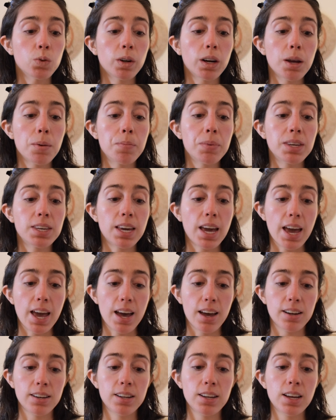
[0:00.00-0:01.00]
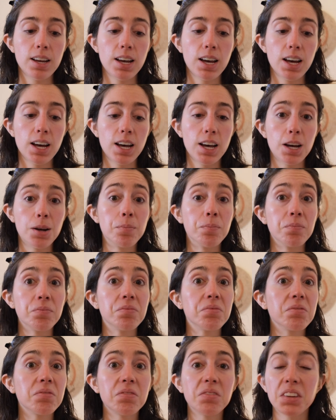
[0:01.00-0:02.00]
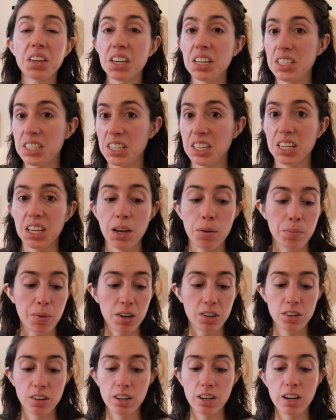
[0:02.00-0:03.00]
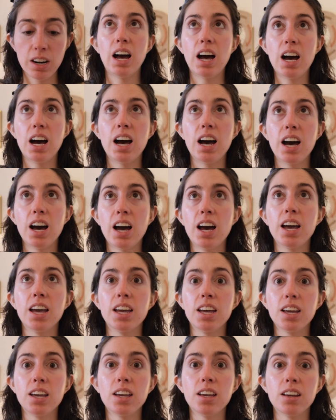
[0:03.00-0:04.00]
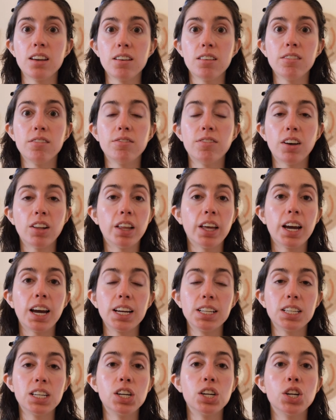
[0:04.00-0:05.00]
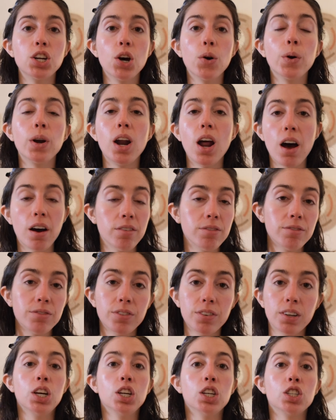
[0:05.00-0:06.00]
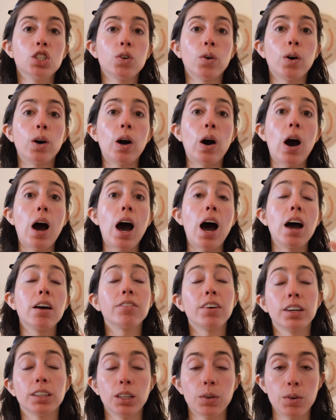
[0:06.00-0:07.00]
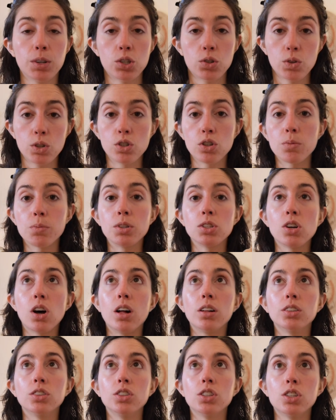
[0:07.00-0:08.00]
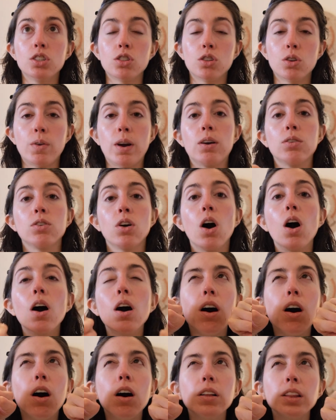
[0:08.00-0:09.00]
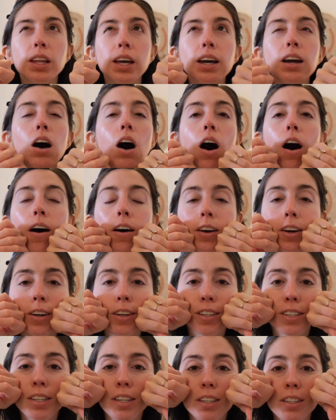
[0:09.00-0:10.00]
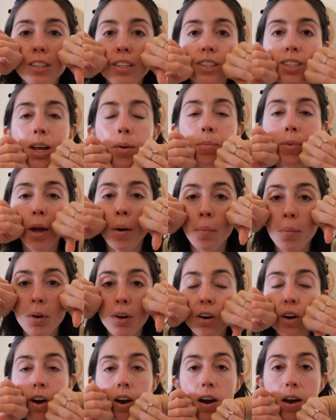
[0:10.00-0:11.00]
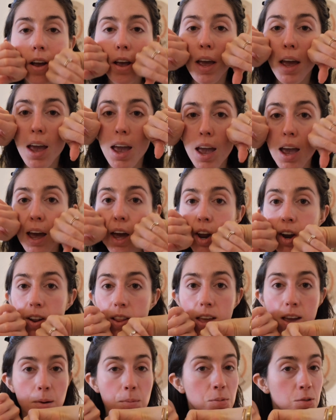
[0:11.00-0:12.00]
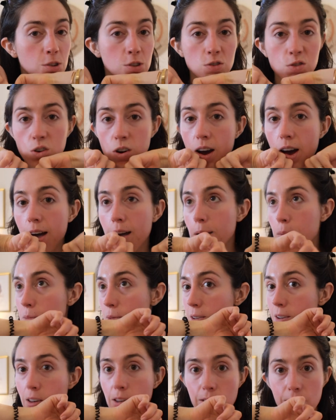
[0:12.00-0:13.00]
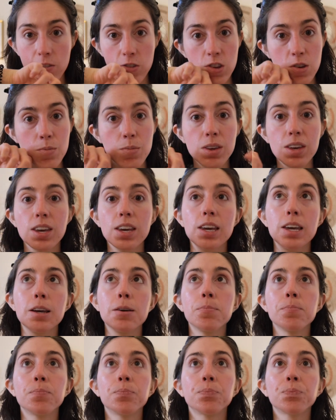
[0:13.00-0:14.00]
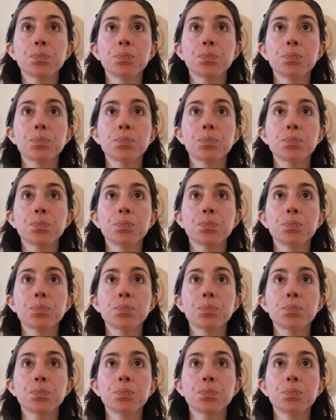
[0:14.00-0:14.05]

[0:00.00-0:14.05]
where I began. It didn't get better. I felt like I didn't know enough. So I finally went to a dermatologist around late August into September, and they prescribed to me